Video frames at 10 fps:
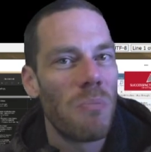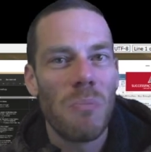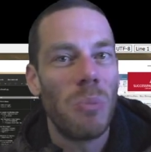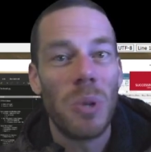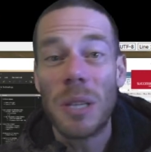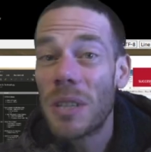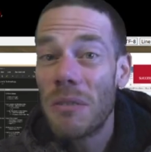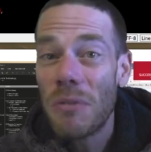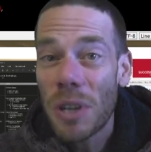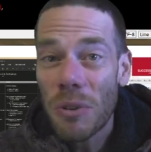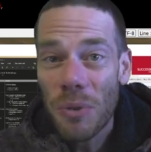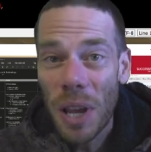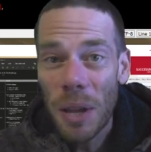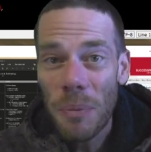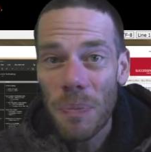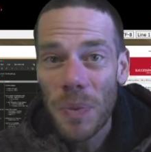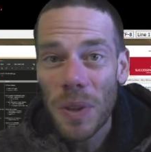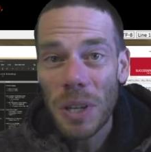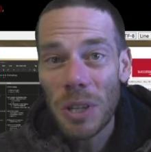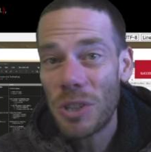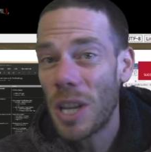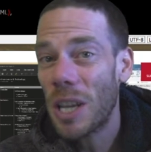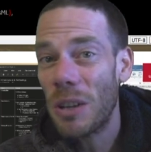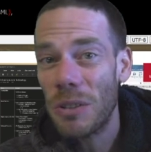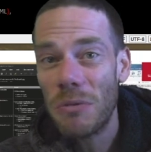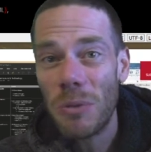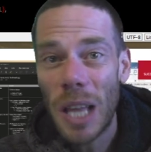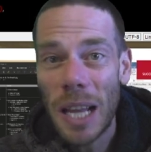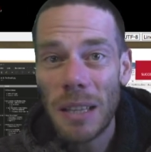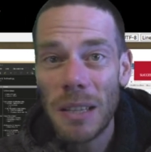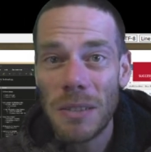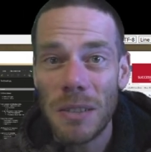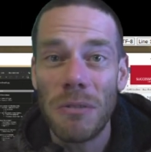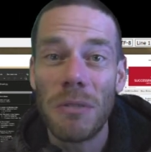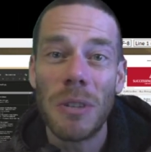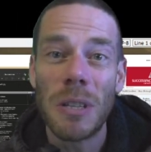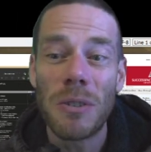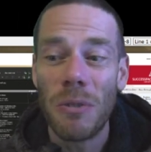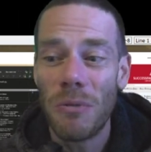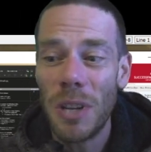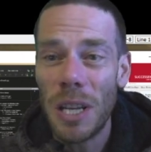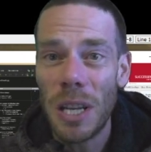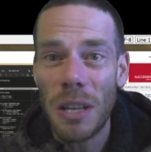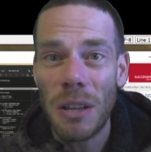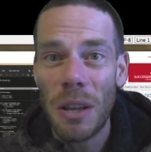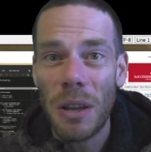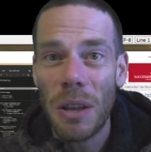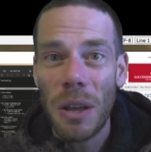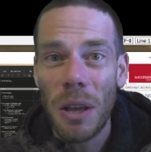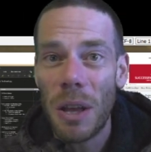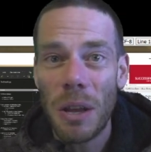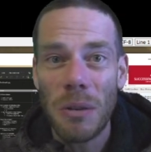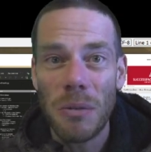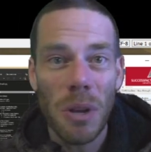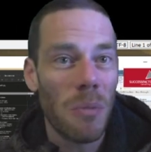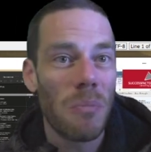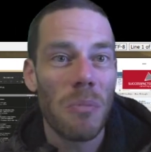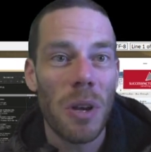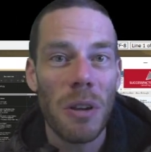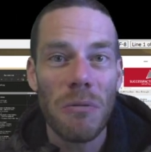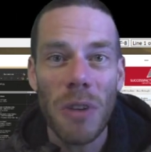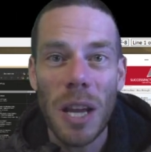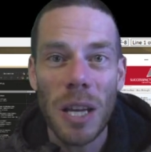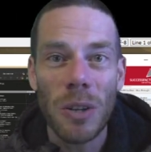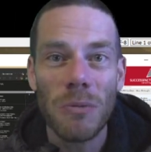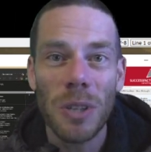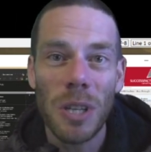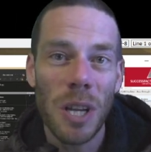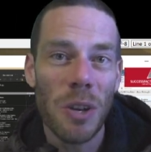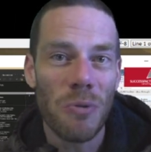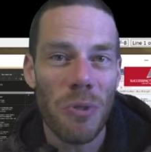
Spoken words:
let's give it a try and check out if you like this, if it feels convenient, and yeah, and find out what it can do for